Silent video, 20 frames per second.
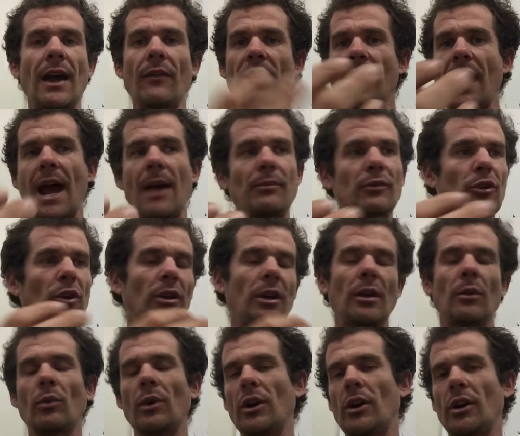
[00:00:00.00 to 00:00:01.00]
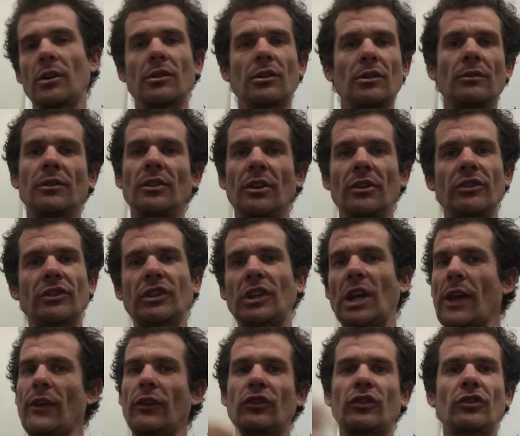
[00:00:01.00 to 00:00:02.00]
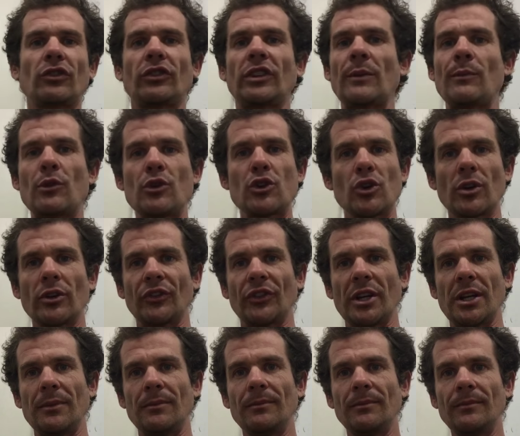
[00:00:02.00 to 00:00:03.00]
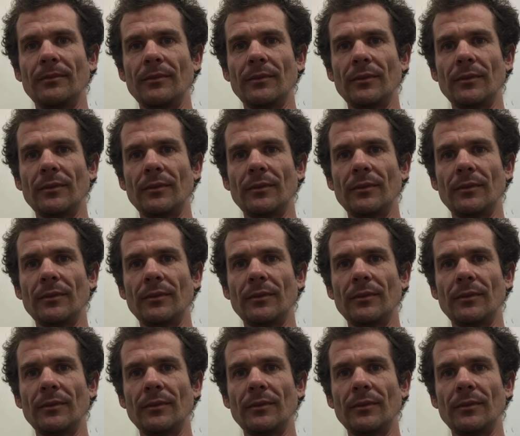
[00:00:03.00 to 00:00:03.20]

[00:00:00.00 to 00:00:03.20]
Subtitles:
a nap, good, get to work. You know, just get the simple sugars in.